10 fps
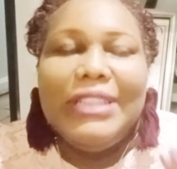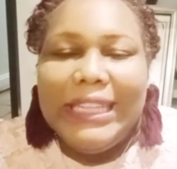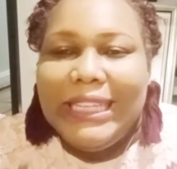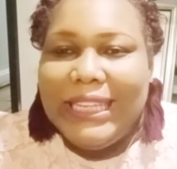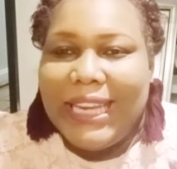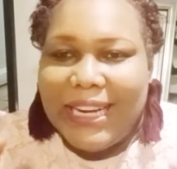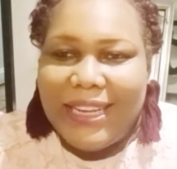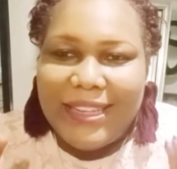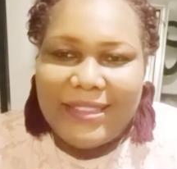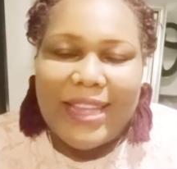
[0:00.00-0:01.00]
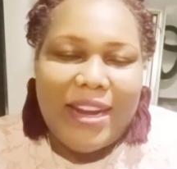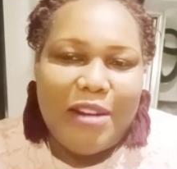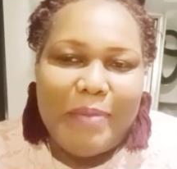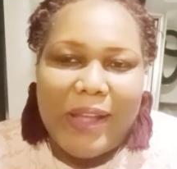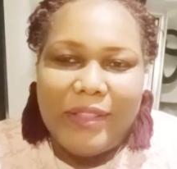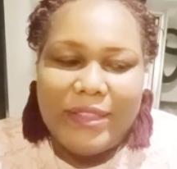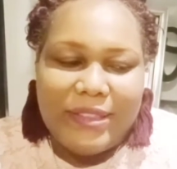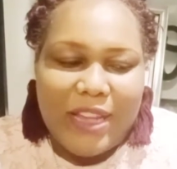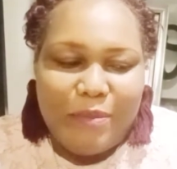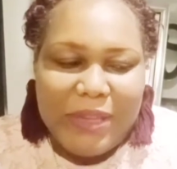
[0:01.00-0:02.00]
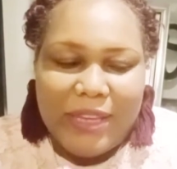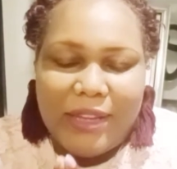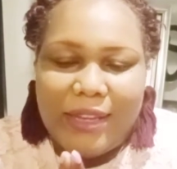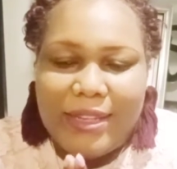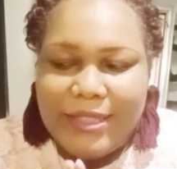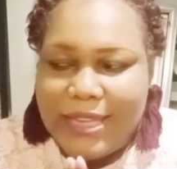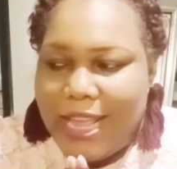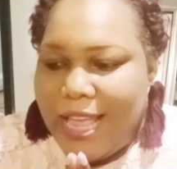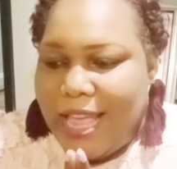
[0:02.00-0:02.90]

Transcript: really getting excited about this now because